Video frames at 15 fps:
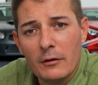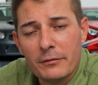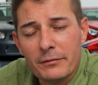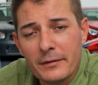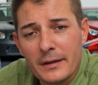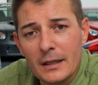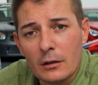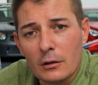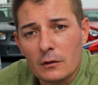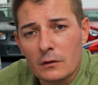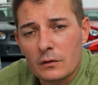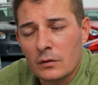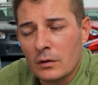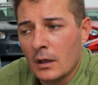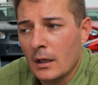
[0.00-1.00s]

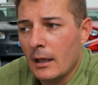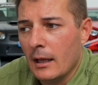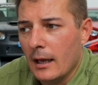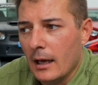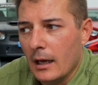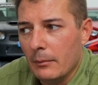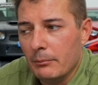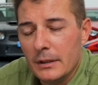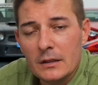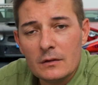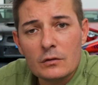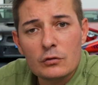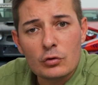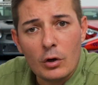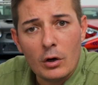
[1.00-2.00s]
feels a bit
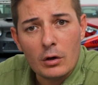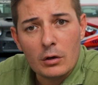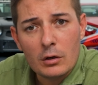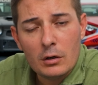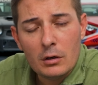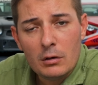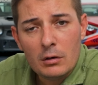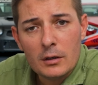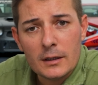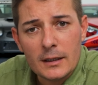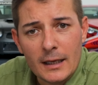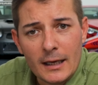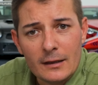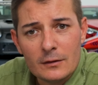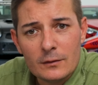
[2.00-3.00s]
stronger.
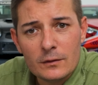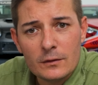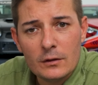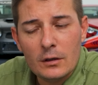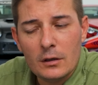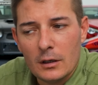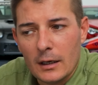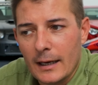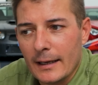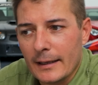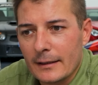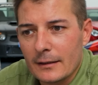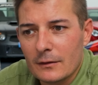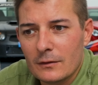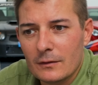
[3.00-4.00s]
Yes, I
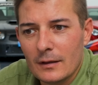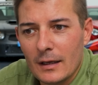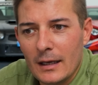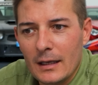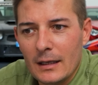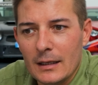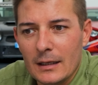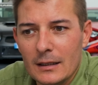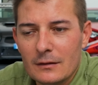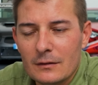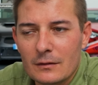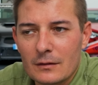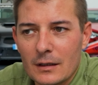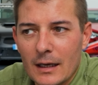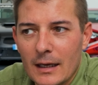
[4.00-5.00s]
can say
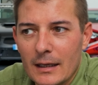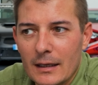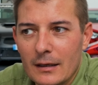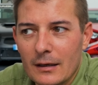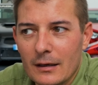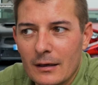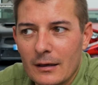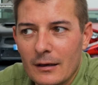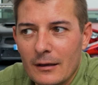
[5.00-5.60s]
it's like